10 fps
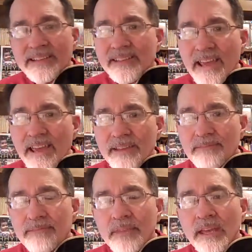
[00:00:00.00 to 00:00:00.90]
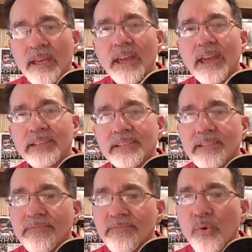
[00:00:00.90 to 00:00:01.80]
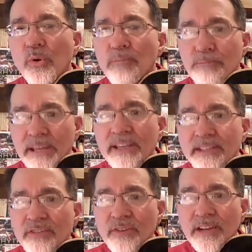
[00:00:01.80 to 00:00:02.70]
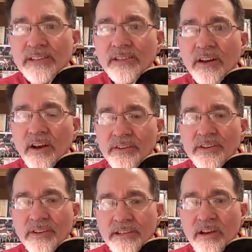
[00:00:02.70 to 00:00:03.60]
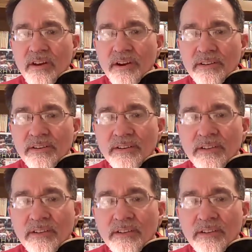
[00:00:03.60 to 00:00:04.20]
the same as the 4 biggest strings on your guitar.